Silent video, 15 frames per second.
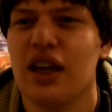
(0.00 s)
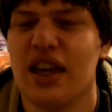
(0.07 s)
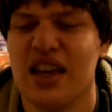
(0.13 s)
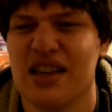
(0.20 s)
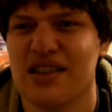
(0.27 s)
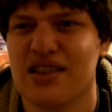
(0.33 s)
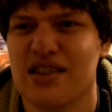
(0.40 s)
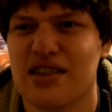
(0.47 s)

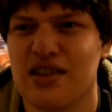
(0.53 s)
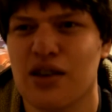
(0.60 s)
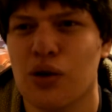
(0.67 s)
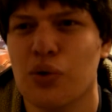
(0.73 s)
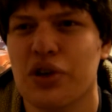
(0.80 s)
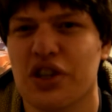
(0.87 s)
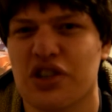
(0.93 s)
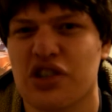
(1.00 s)
is
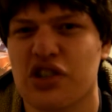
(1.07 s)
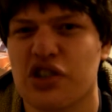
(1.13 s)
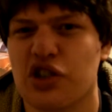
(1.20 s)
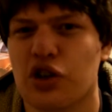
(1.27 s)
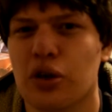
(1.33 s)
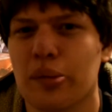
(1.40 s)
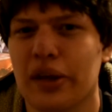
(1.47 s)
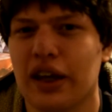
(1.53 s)
so
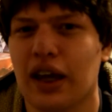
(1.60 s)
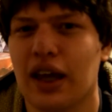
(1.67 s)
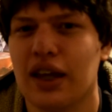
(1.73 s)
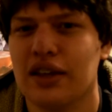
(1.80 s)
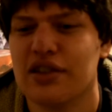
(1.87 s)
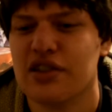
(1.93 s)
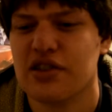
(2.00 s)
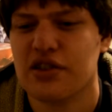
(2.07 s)
disturbing
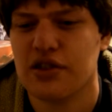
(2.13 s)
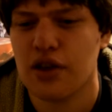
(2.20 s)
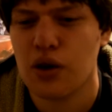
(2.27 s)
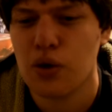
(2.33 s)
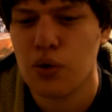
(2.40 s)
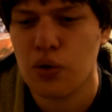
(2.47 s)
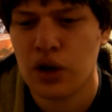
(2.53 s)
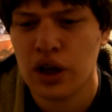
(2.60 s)
and
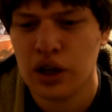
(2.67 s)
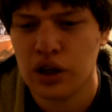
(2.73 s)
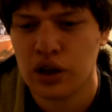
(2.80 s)
so